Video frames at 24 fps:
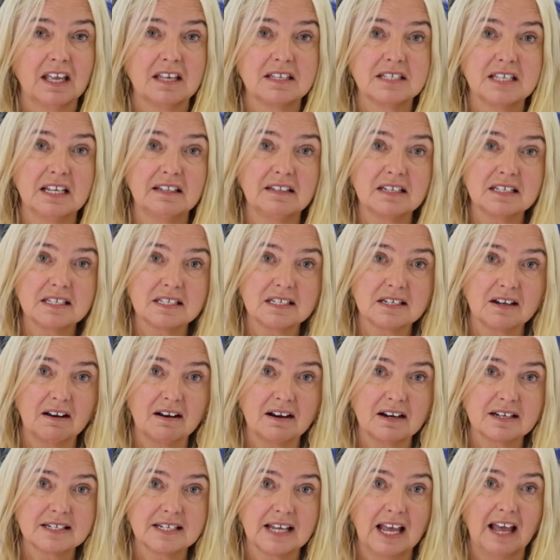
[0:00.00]
Set the
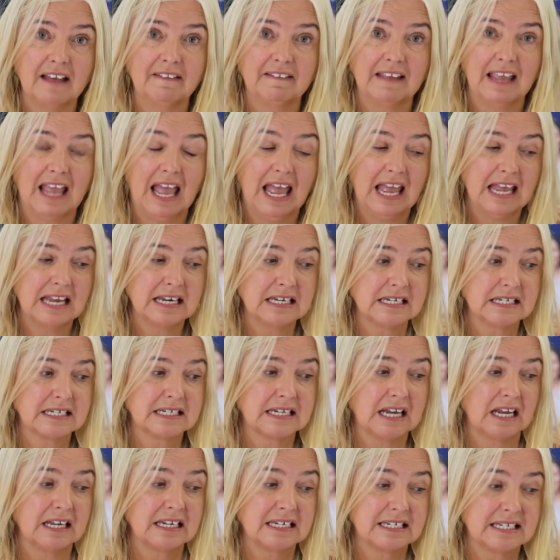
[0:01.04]
start and the end
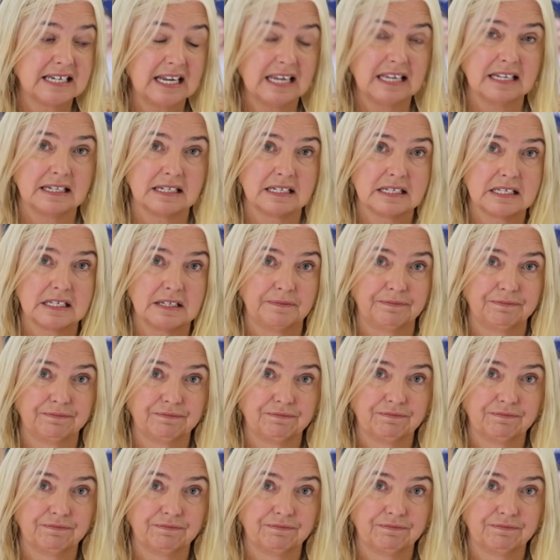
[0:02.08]
dates.